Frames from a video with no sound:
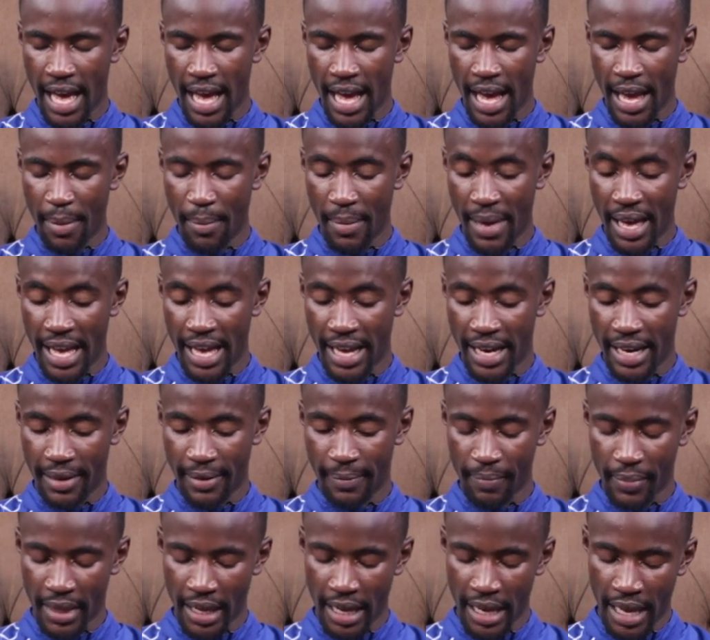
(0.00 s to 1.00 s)
Amen.
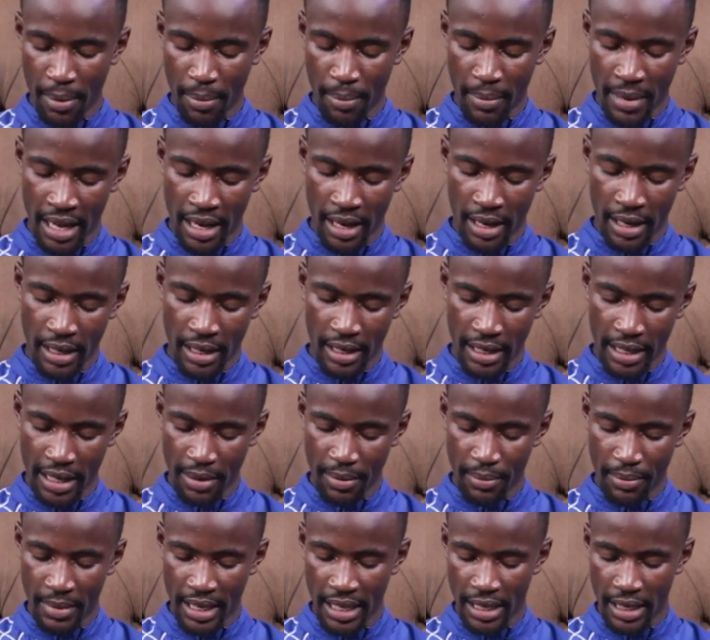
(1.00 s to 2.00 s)
Amen. Amen.
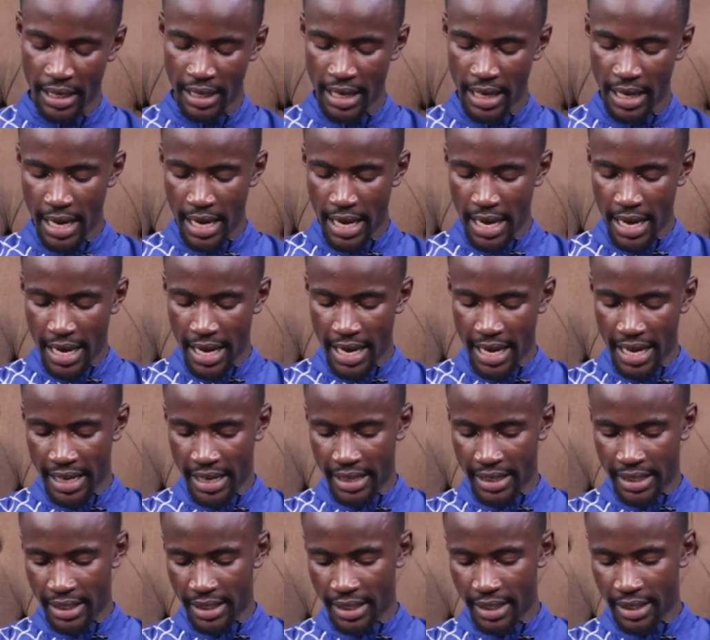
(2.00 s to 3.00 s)
Amen.
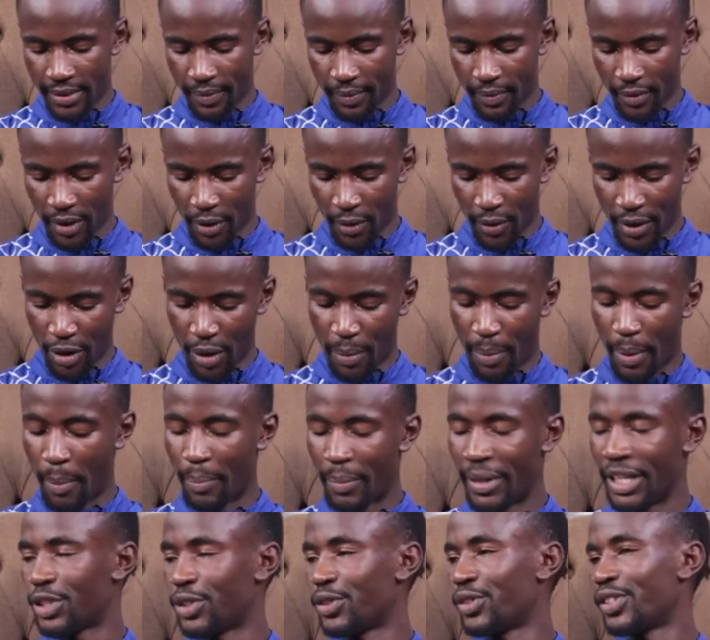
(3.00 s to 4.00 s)
And with your
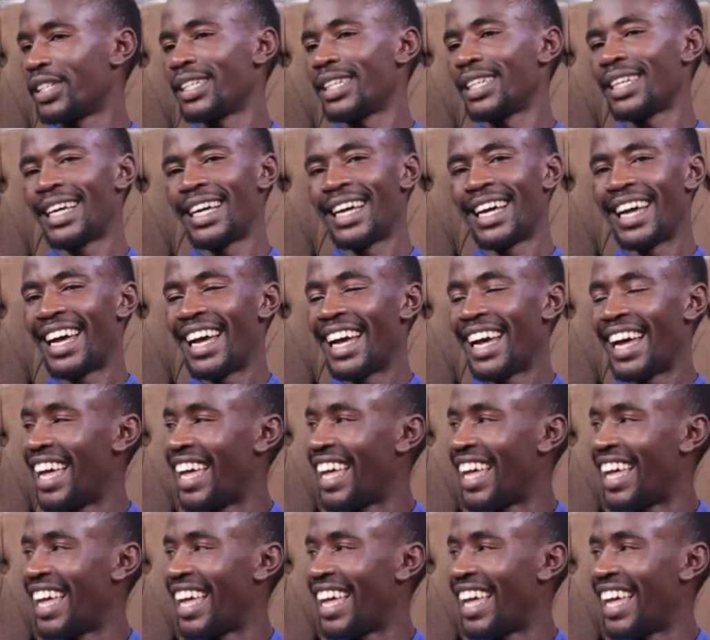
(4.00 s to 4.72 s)
permission, uh,